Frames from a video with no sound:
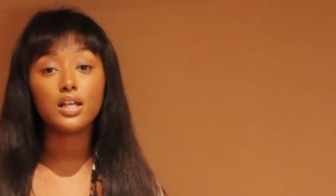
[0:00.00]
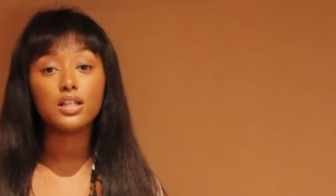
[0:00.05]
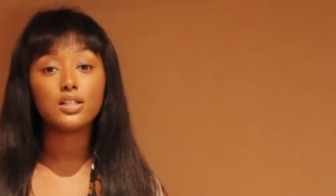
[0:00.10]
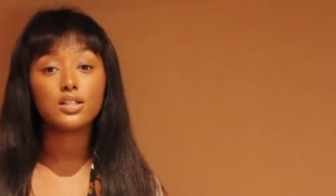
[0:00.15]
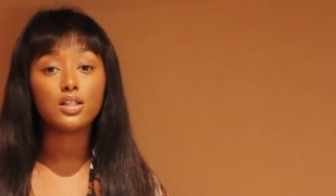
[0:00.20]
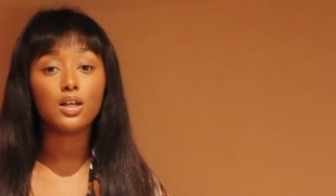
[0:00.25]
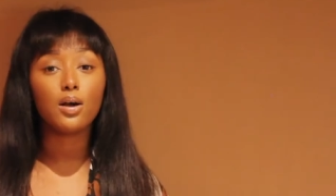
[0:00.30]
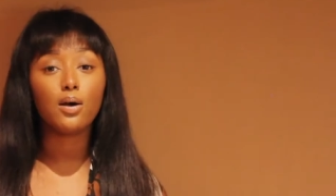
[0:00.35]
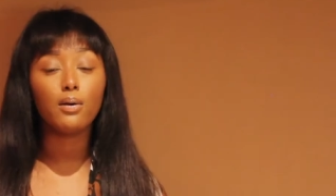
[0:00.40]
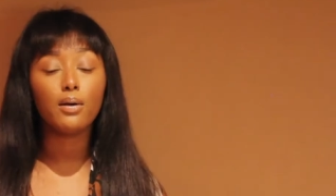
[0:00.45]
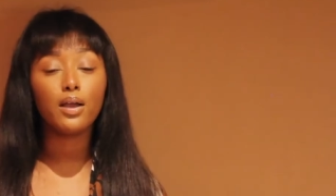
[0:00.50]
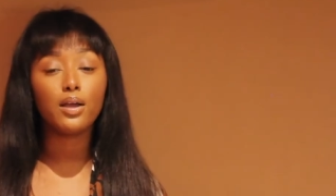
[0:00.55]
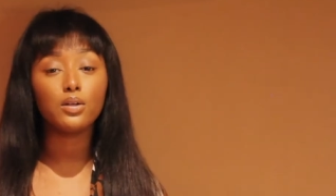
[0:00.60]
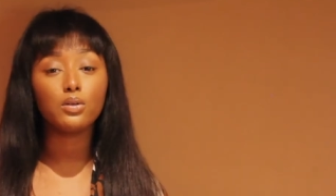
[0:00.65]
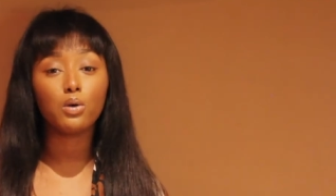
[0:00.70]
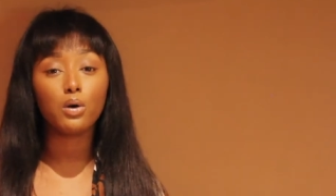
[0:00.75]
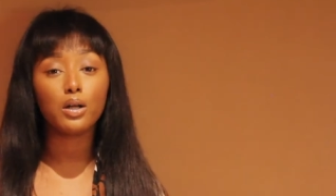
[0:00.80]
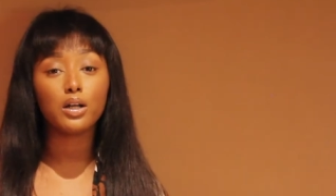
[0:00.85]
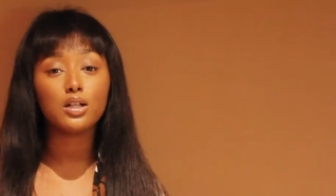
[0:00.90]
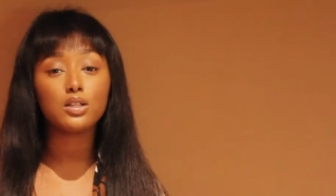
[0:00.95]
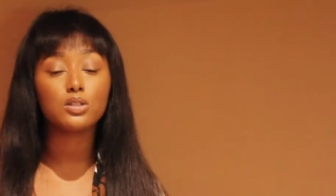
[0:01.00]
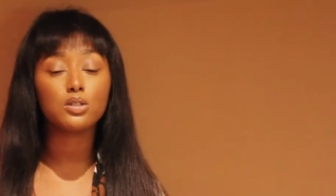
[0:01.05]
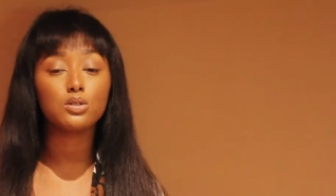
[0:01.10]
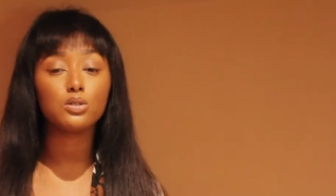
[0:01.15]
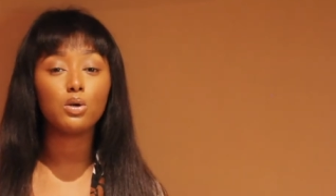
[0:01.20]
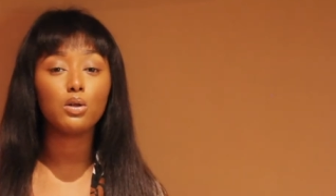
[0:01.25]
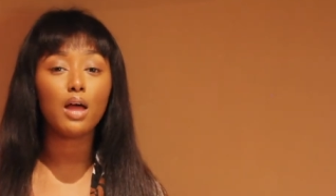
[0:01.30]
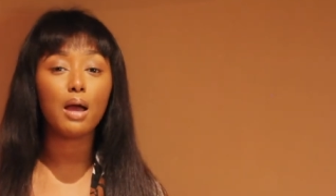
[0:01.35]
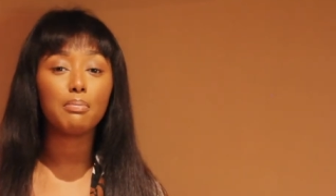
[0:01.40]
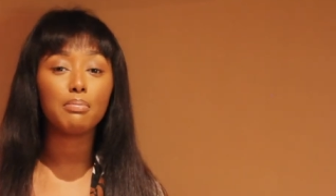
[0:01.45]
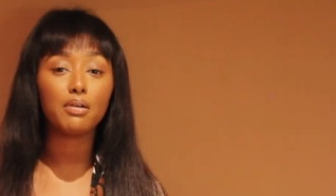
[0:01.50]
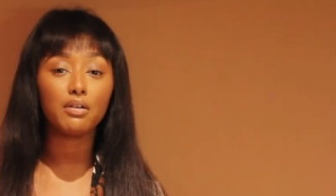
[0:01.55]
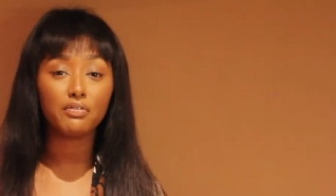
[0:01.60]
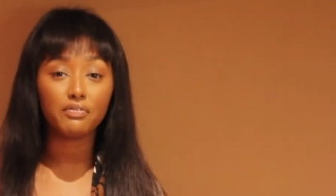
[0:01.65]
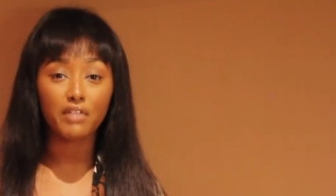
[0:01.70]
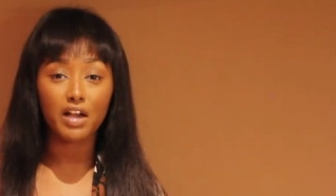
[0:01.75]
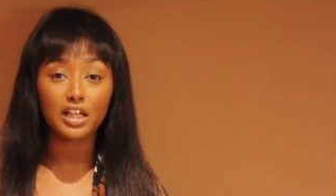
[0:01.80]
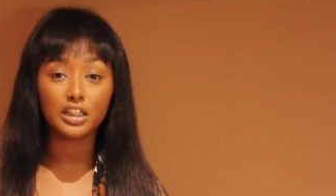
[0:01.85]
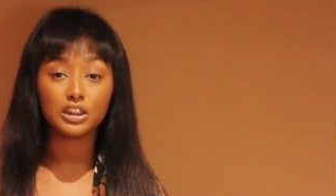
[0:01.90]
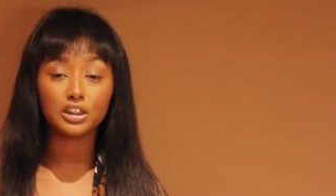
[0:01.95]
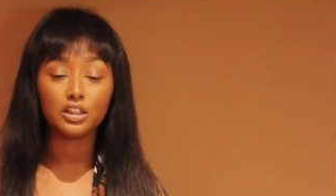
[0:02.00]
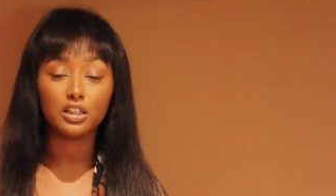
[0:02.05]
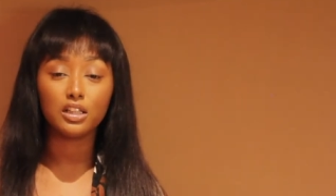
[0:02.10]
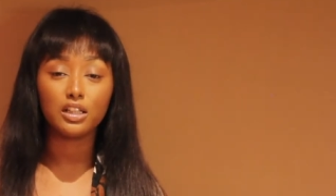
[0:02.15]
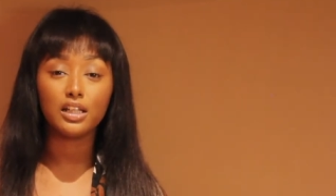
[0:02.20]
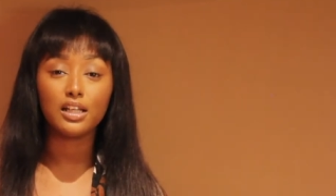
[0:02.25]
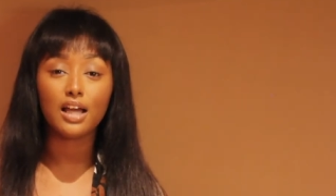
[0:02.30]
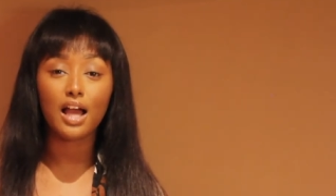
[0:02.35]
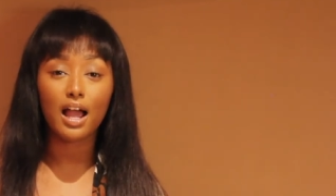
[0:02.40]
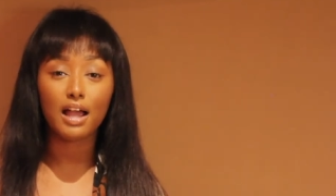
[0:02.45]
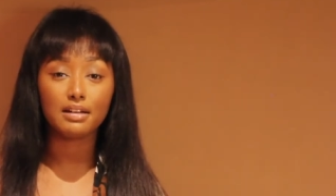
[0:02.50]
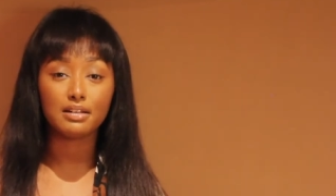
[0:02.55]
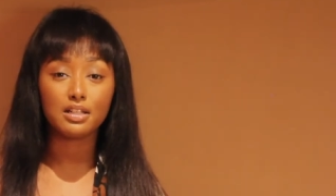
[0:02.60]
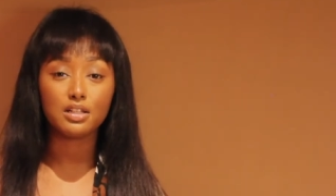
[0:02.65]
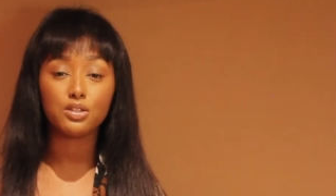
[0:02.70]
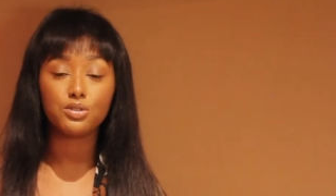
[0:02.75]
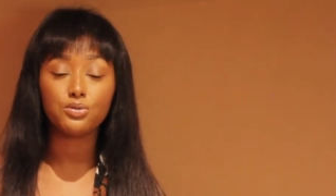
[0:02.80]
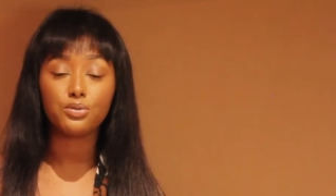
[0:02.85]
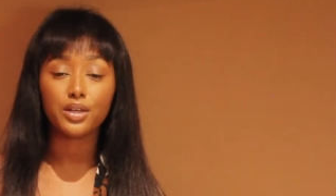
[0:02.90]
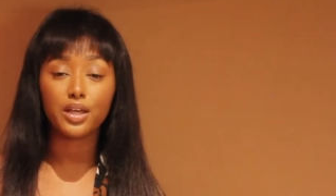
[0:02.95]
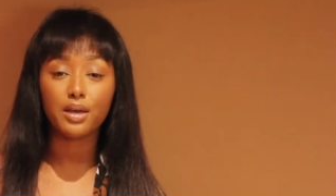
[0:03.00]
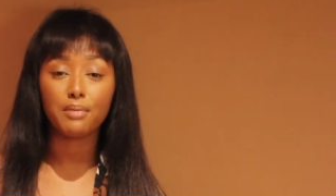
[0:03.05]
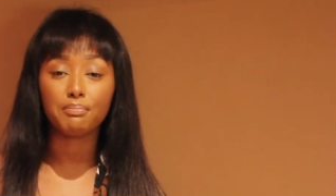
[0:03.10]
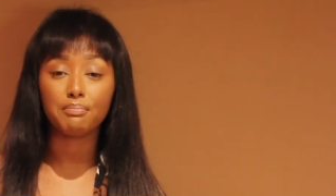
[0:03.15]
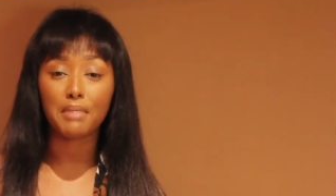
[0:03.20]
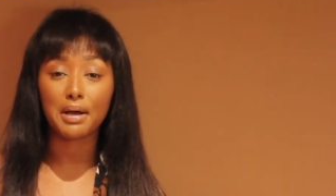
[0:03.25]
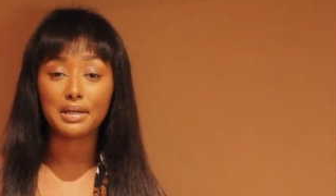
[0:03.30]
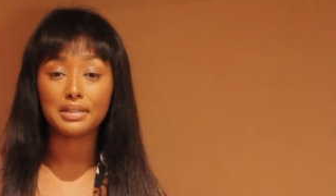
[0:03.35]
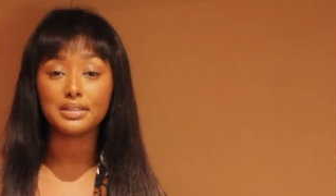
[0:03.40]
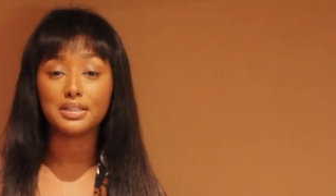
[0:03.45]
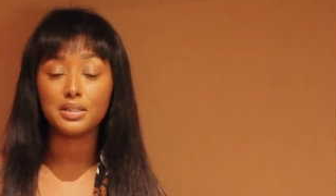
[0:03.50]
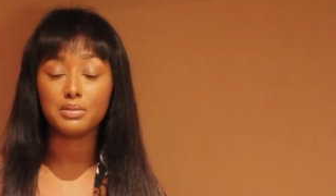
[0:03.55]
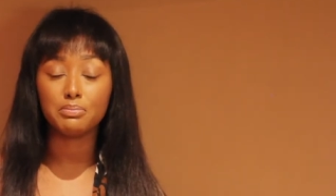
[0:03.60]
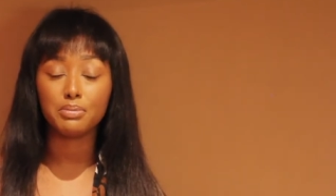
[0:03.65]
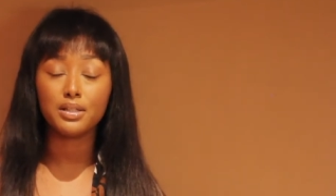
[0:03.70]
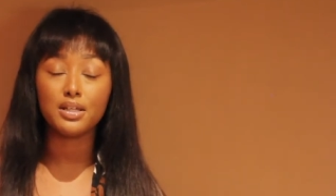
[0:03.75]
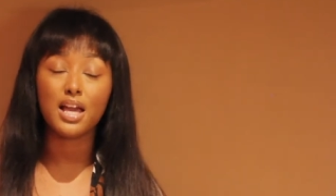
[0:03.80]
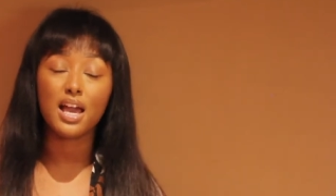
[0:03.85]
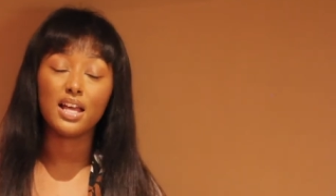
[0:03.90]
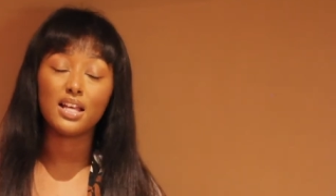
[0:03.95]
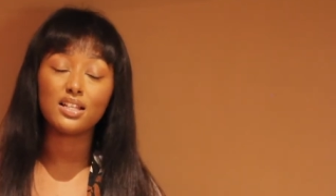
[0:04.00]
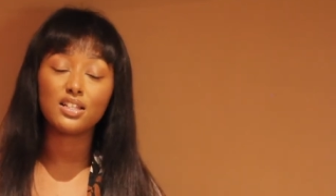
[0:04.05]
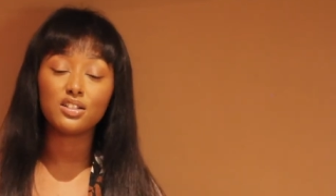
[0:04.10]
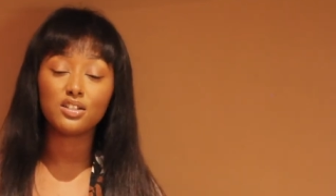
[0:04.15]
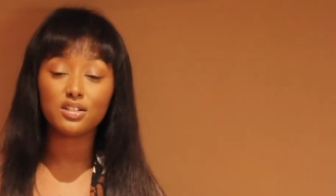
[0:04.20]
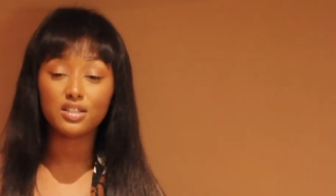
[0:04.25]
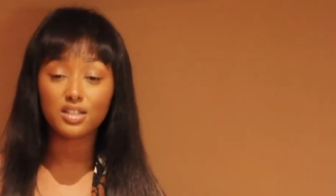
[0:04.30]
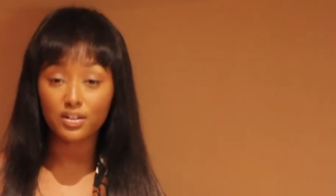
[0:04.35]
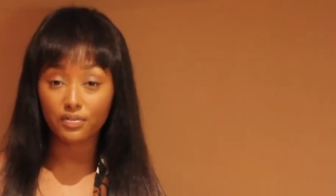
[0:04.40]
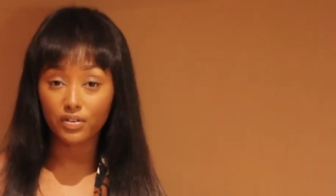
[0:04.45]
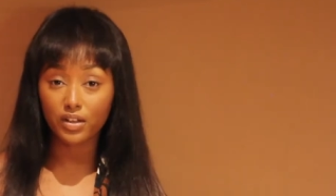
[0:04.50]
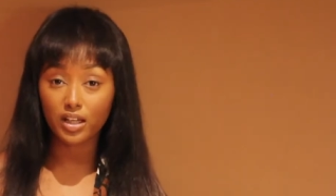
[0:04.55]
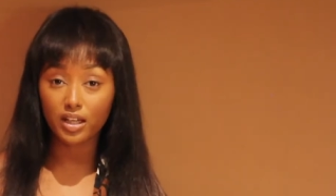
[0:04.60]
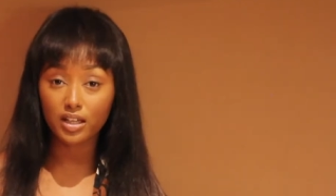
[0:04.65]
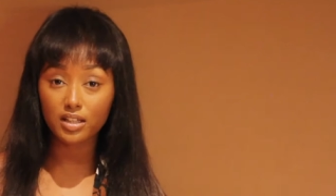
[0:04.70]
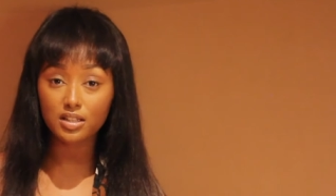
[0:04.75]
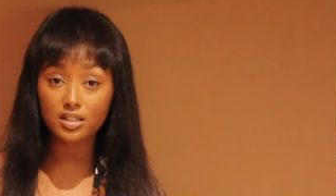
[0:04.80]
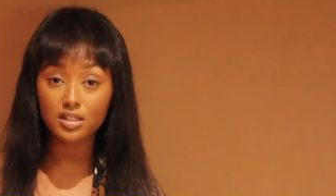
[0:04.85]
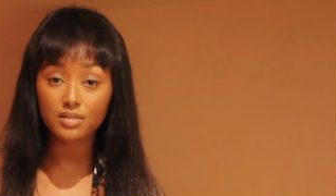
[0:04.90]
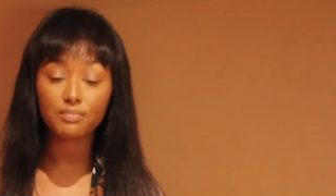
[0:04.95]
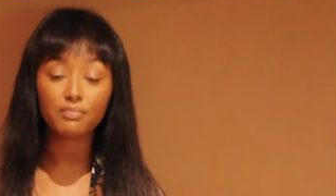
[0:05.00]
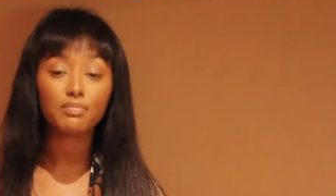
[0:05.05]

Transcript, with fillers: And so in order to do that professionally, I need to get my CPA certificate.